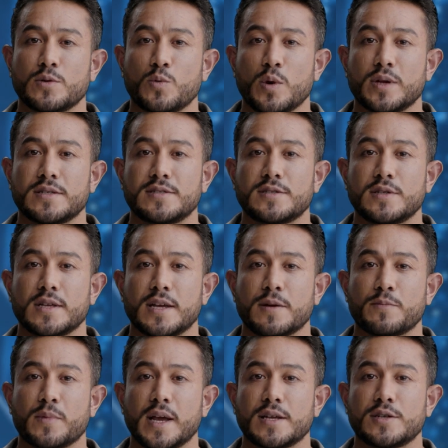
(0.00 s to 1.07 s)
What is clean
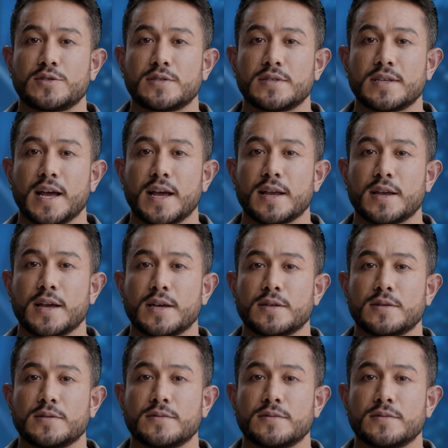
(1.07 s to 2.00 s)
patient data?